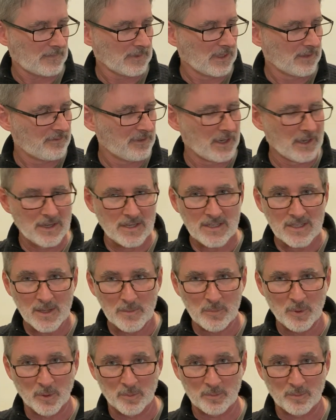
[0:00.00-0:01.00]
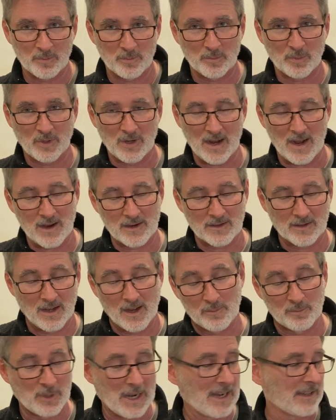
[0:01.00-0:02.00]
a very simple
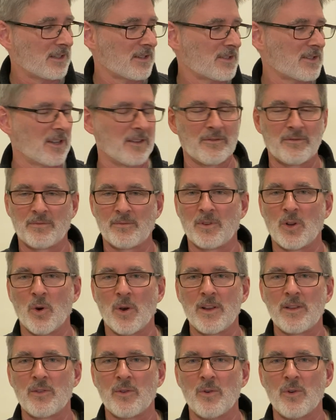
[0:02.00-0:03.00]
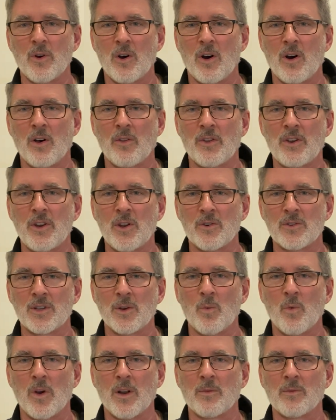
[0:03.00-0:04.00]
practice of going through all the notes
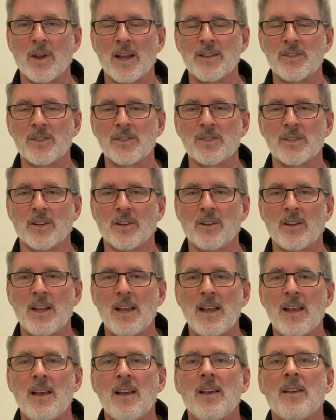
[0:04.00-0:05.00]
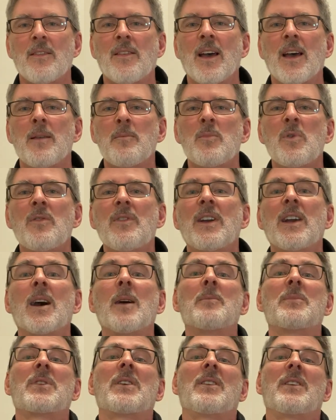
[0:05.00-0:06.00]
in one register, then moving
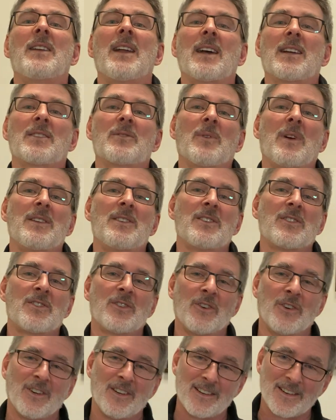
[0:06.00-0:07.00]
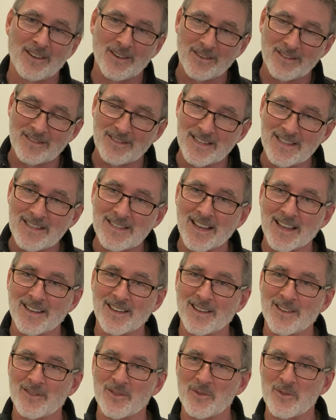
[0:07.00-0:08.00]
up to the next register and
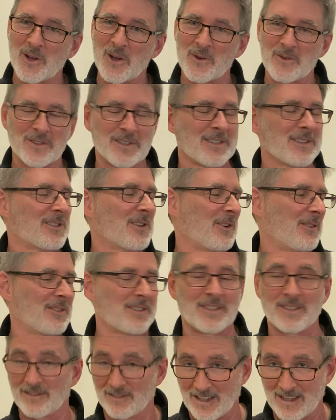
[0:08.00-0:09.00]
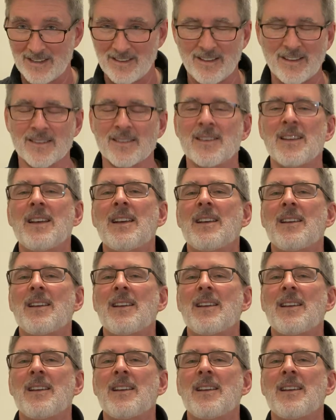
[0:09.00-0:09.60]
descending through those. So it's like this.